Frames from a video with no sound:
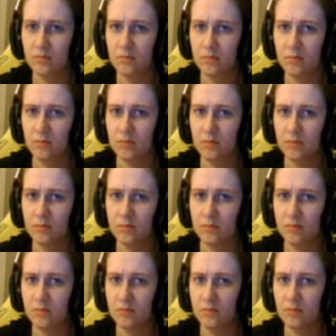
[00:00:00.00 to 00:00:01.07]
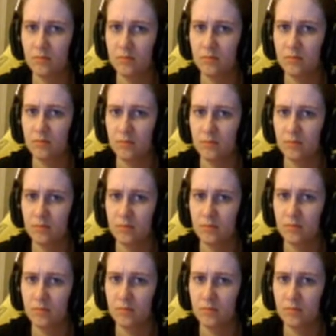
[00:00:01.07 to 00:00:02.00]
(silent)